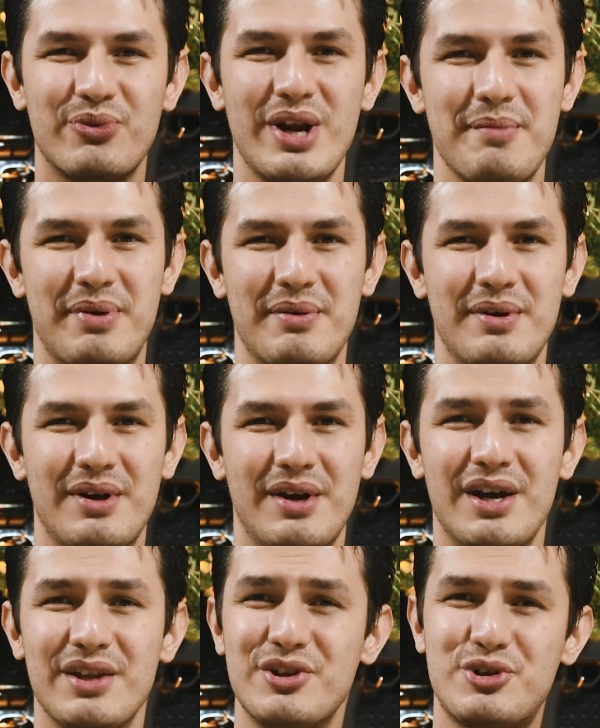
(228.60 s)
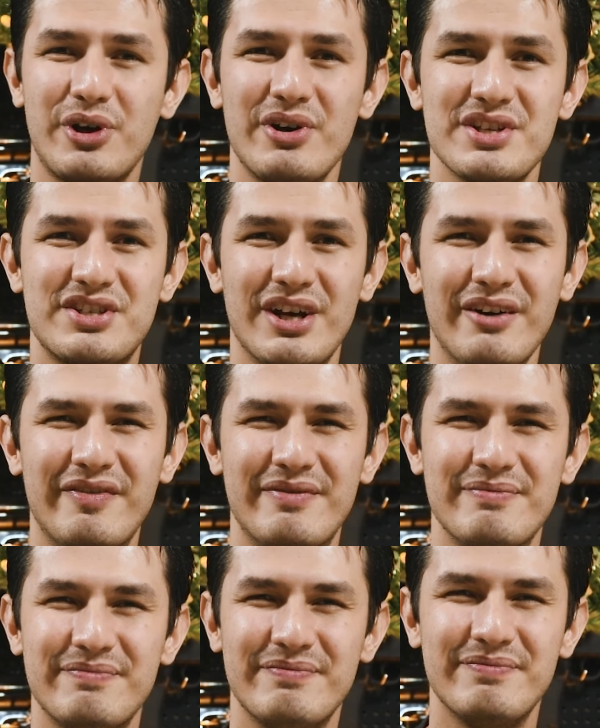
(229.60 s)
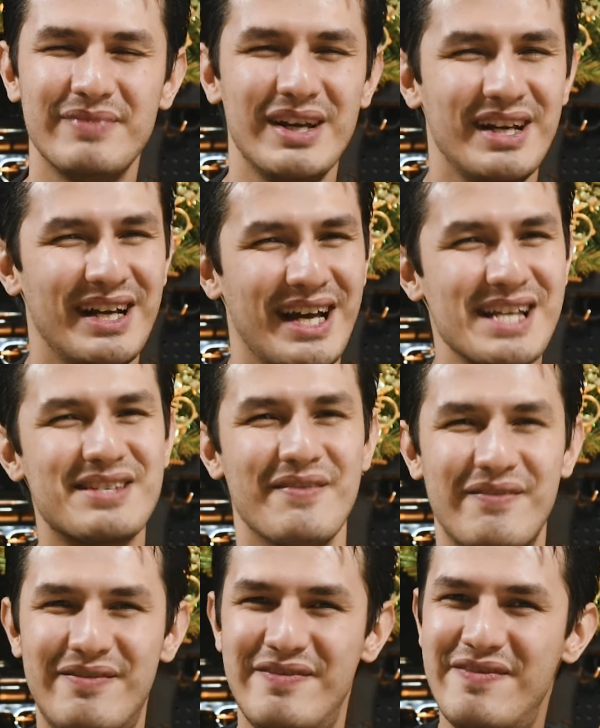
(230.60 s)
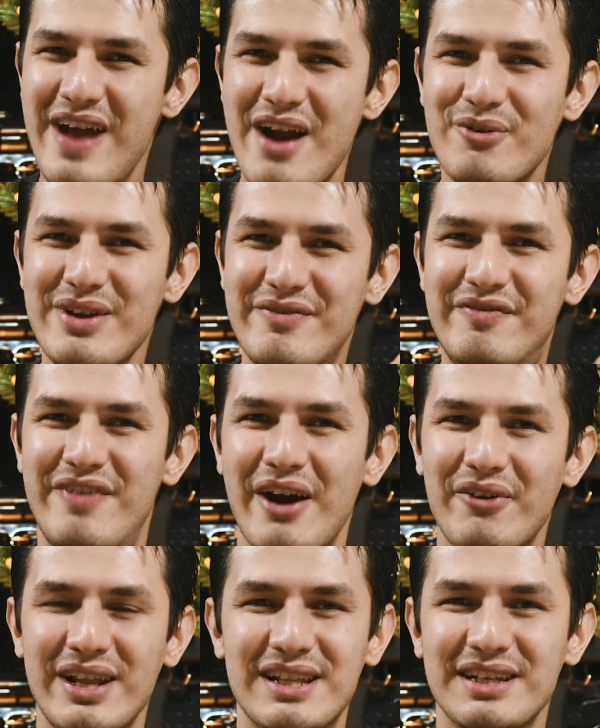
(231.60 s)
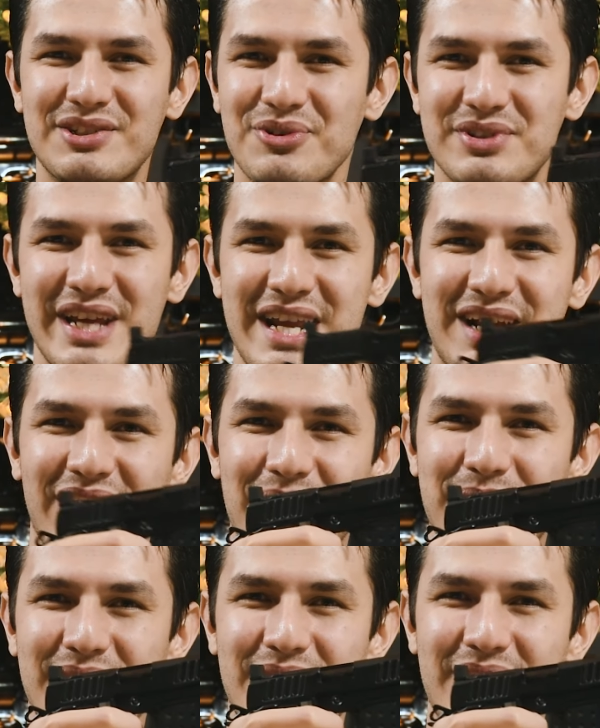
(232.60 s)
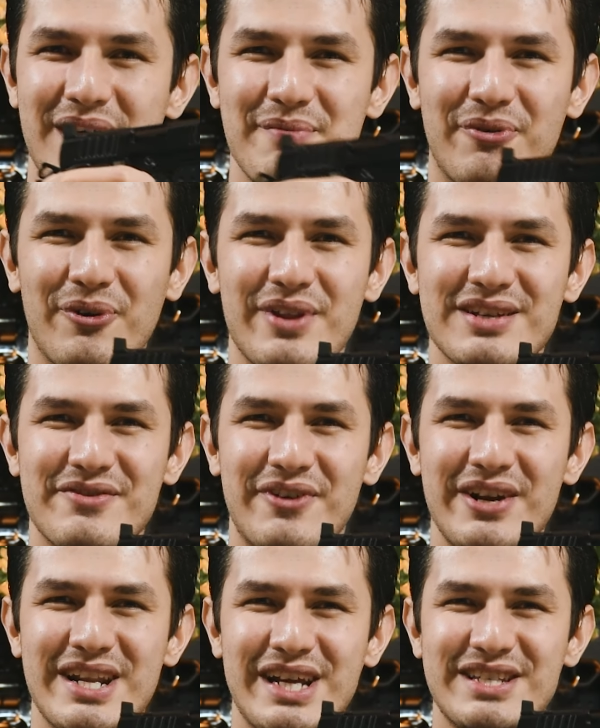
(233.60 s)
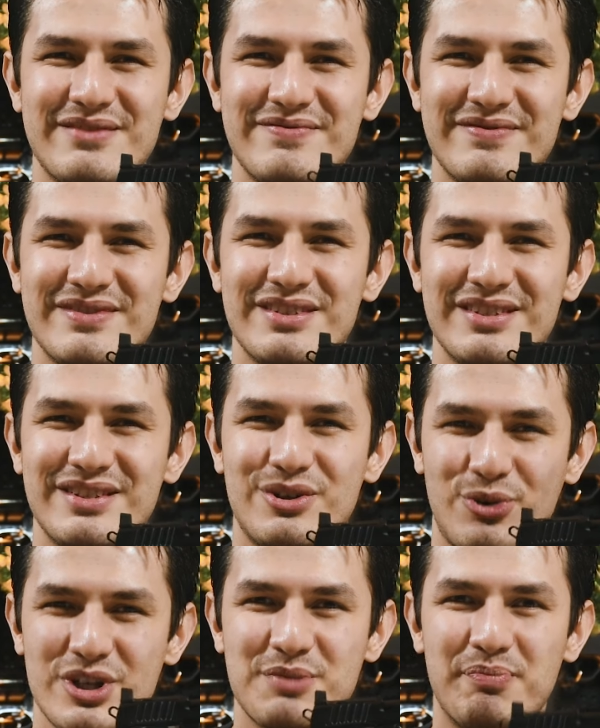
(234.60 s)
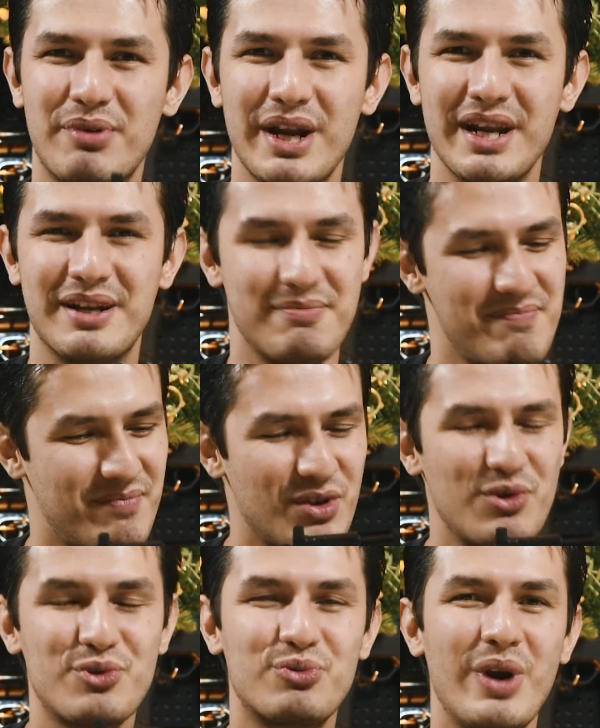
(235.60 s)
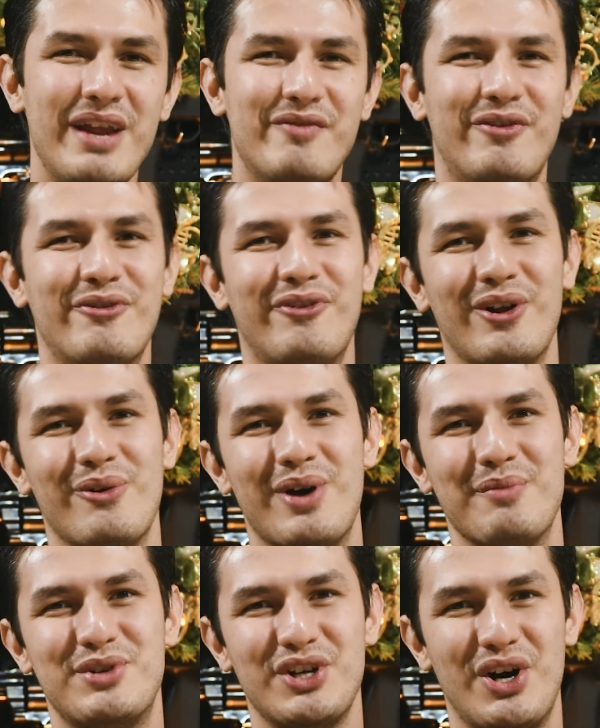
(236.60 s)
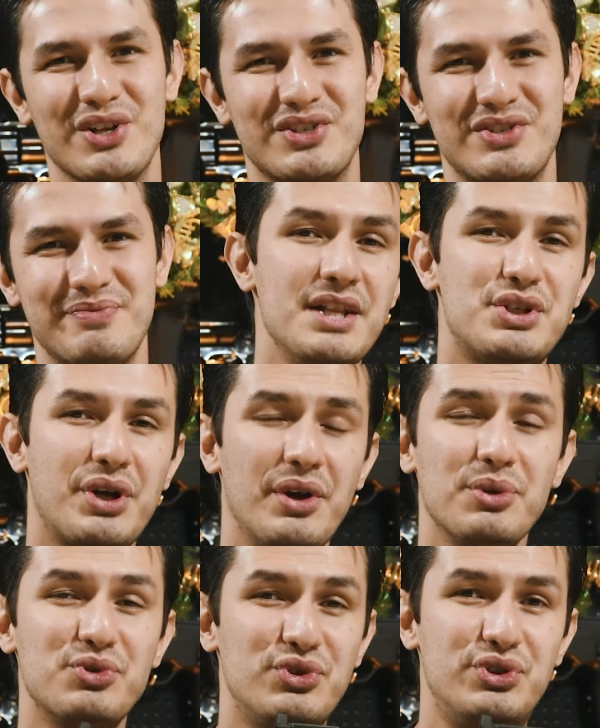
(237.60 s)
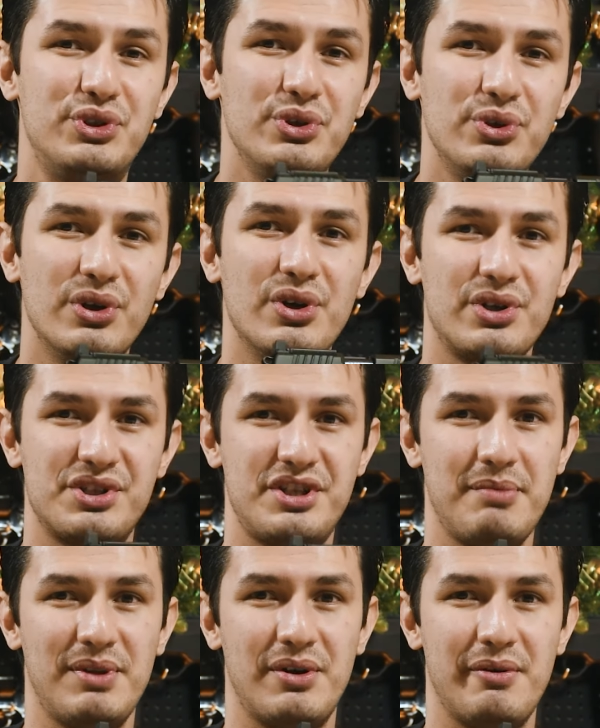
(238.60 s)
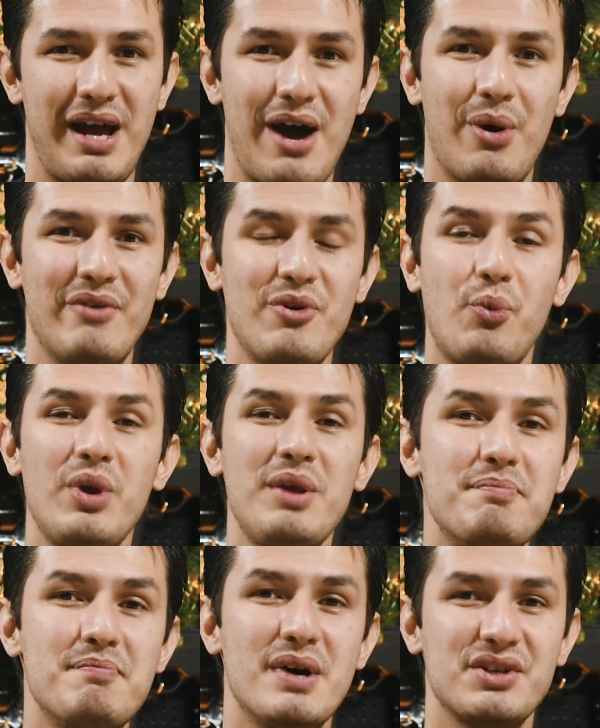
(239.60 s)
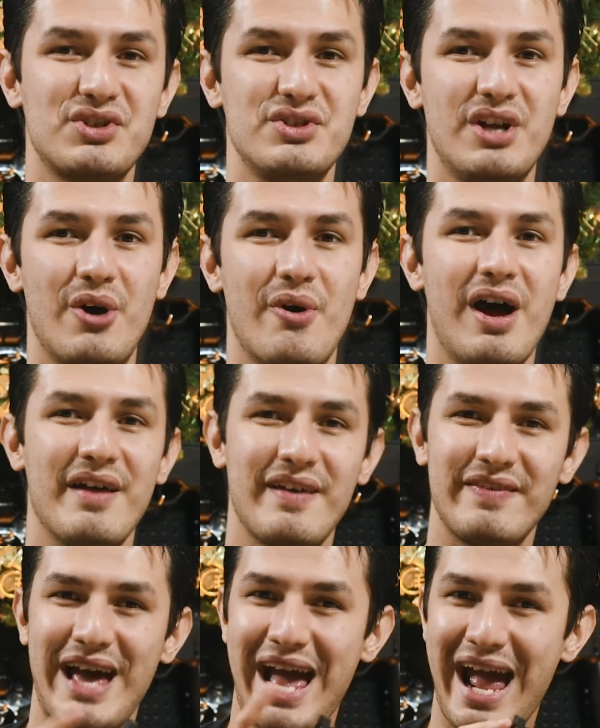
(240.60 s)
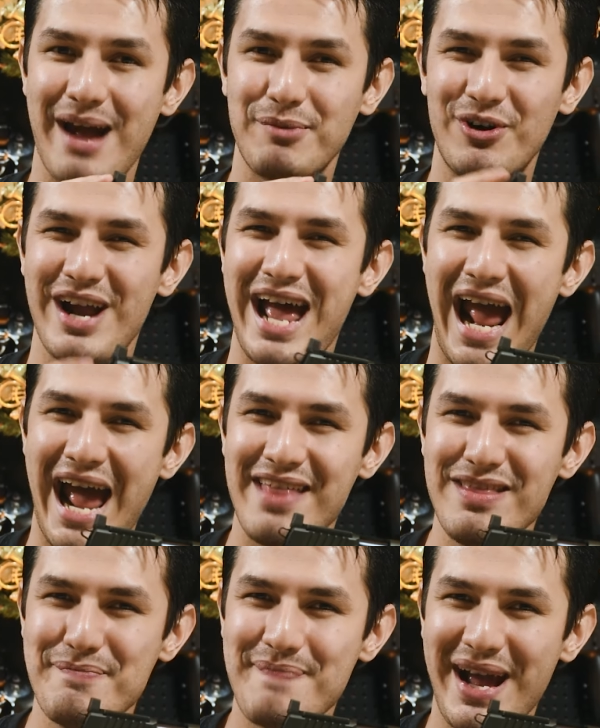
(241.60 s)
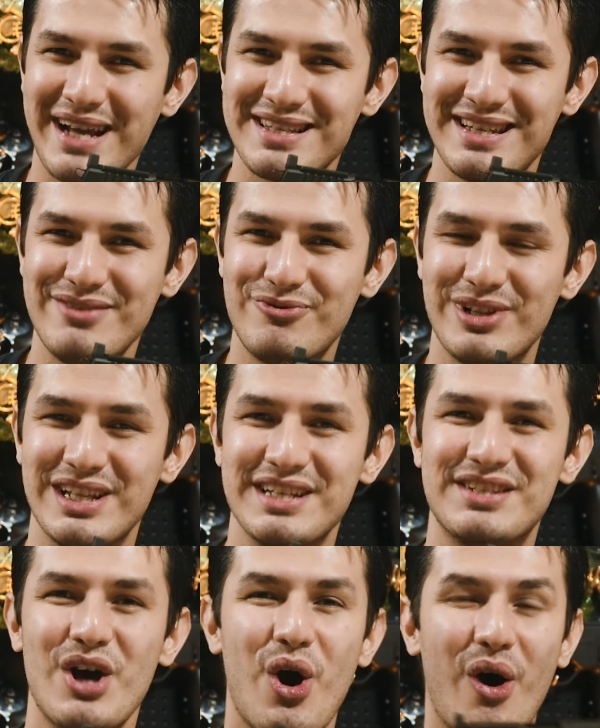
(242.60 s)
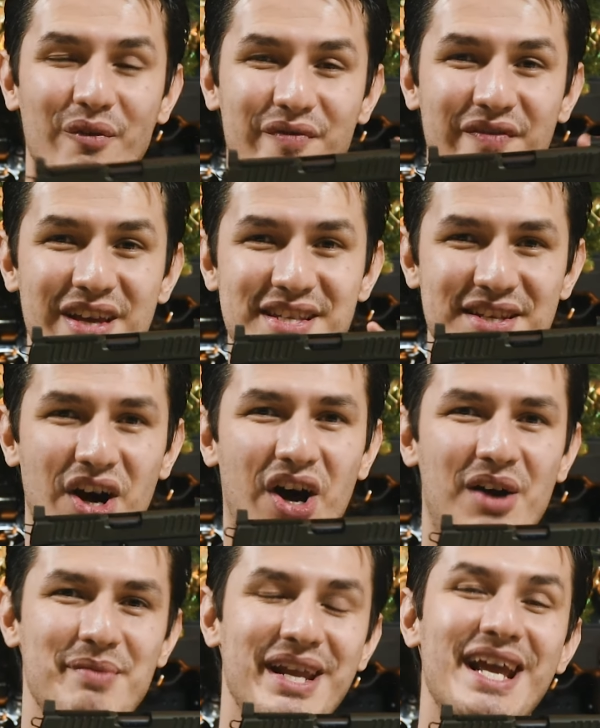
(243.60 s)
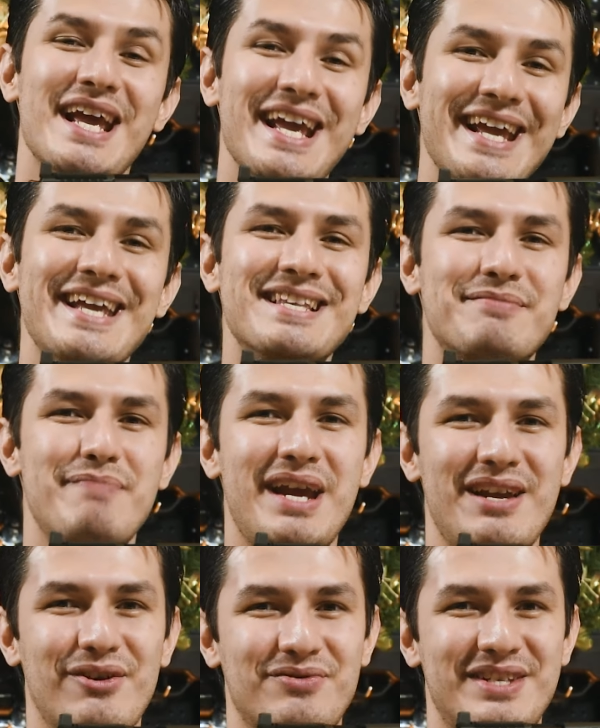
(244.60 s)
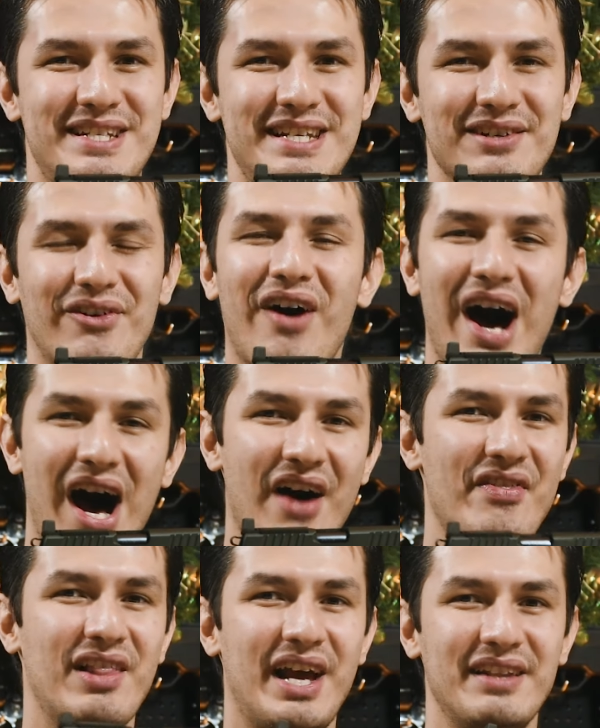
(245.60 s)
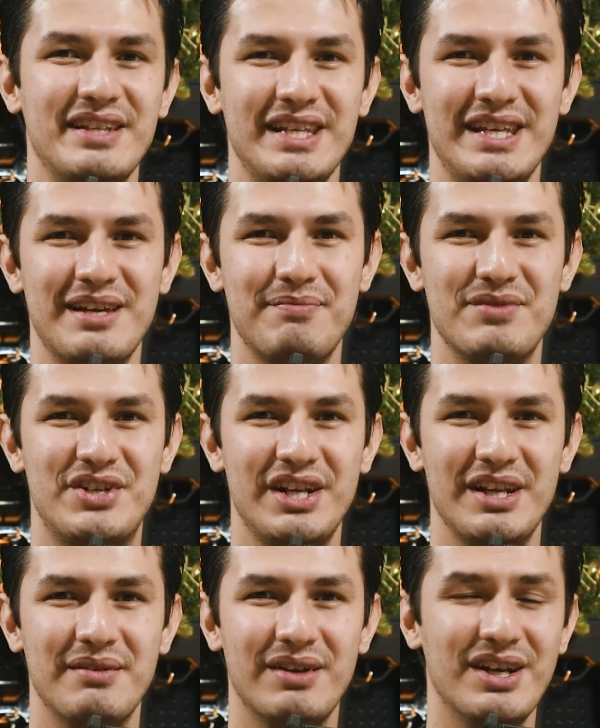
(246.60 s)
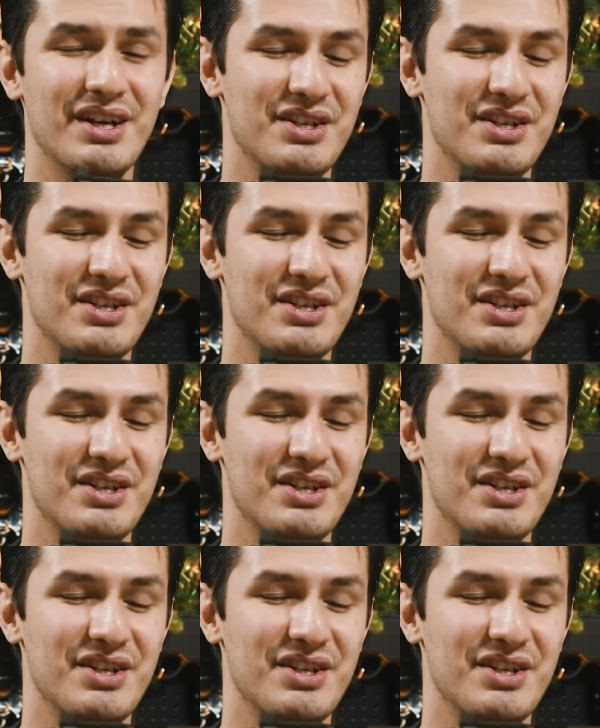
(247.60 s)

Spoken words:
grip. The trigger itself has very little take-up, therefore there's a very nice crisp break, great for follow-up shots. Internals do look similar, however must note that the hammer and the magazine release of this Army is made of steel, unlike the EMG.